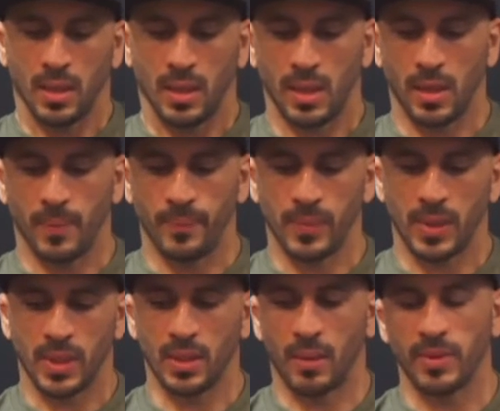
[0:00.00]

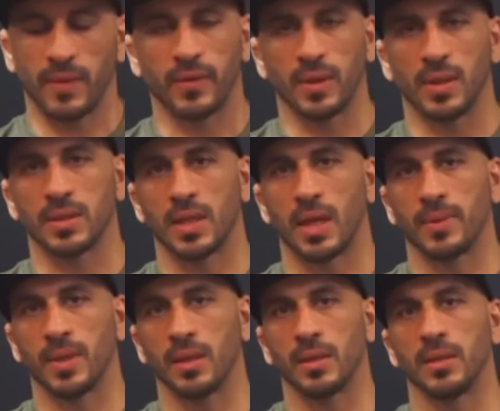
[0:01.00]
I'm definitely going to
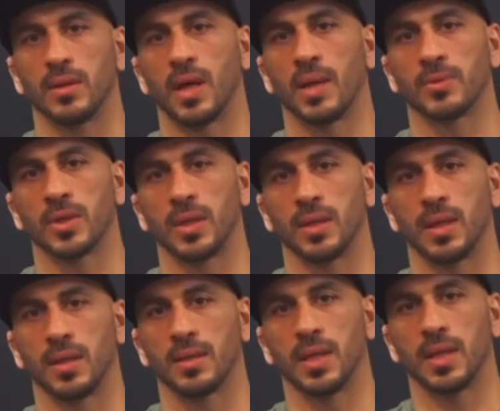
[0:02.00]
stop that, you know, hype train
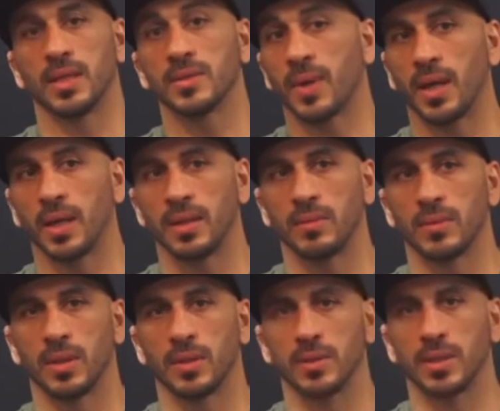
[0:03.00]
that is behind him.
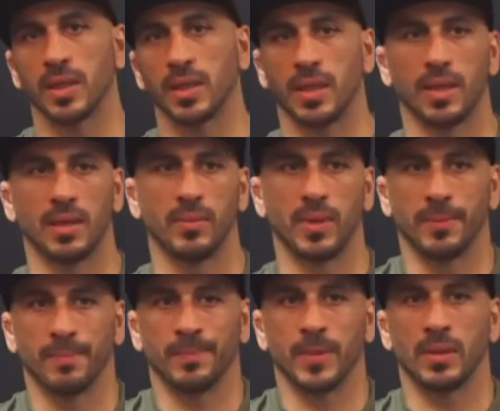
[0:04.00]
You know, he's a good kid,
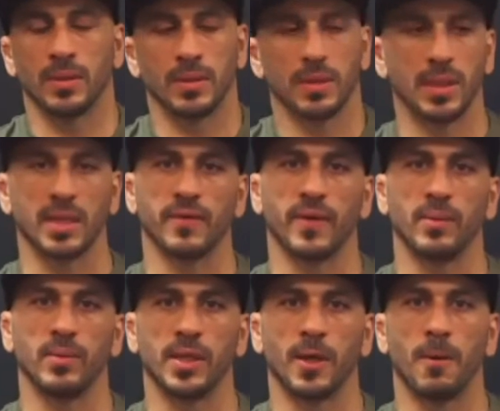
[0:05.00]
but, you know, he has to
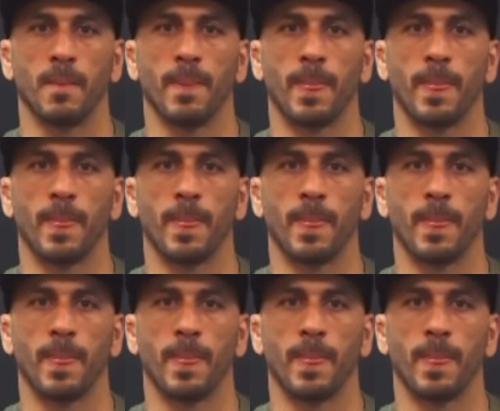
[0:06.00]
fight me now.